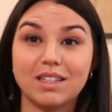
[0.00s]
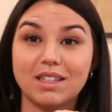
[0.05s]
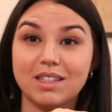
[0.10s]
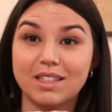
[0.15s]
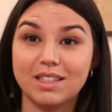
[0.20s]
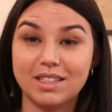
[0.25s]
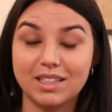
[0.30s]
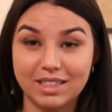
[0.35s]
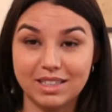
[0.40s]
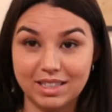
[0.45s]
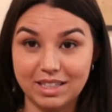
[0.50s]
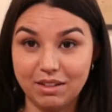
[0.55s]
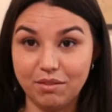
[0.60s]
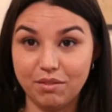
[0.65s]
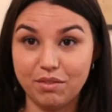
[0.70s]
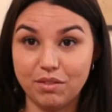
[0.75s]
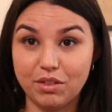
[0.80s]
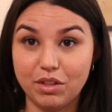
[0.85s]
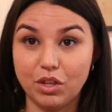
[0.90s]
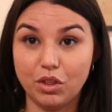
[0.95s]
leave
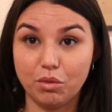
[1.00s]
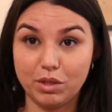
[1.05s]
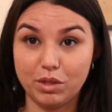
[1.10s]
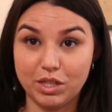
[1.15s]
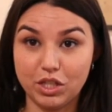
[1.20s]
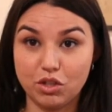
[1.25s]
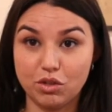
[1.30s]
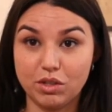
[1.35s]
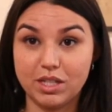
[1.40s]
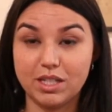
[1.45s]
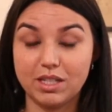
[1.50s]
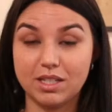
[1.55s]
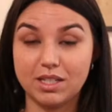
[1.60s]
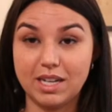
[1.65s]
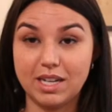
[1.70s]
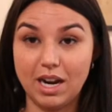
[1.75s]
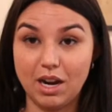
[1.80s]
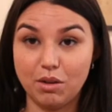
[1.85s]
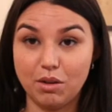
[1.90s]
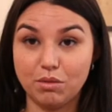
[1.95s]
the 3 strings
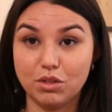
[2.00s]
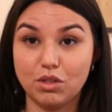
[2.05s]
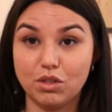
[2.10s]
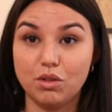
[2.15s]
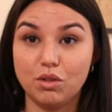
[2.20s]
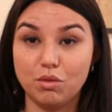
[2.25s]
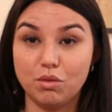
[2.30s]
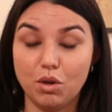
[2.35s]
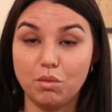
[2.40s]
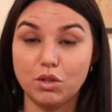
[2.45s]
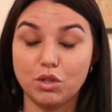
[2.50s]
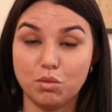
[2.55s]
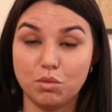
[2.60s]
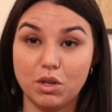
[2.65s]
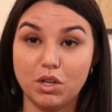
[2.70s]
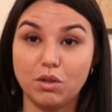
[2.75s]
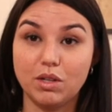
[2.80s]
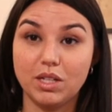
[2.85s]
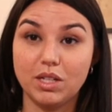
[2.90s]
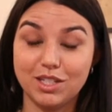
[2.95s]
down so you know which one you
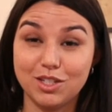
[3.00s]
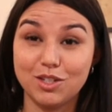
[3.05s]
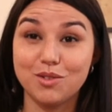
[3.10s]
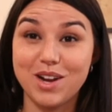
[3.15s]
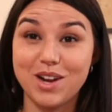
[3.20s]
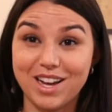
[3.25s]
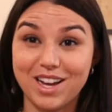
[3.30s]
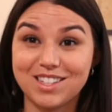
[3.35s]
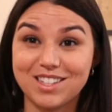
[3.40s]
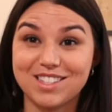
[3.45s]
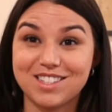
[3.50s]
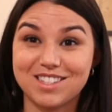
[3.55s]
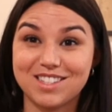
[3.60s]
need to do next.